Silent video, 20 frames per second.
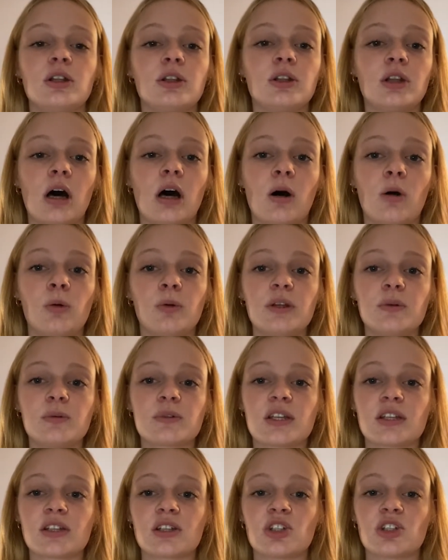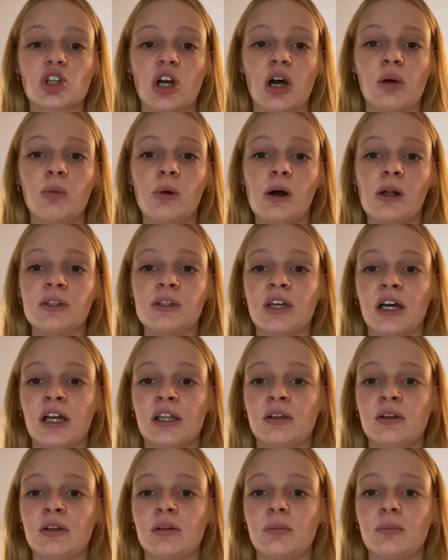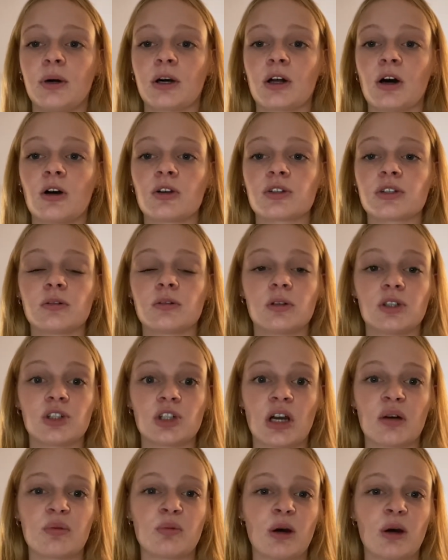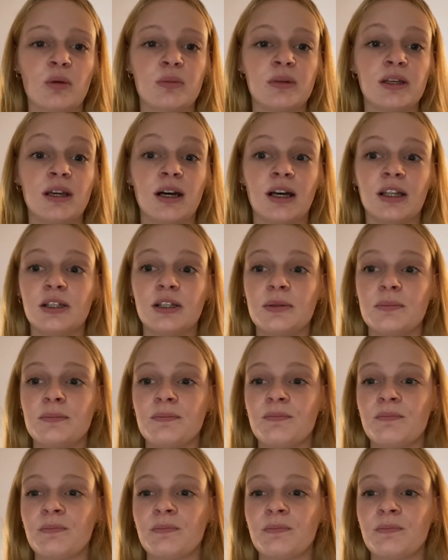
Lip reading: Not only was this a job well done, but also a job well begun.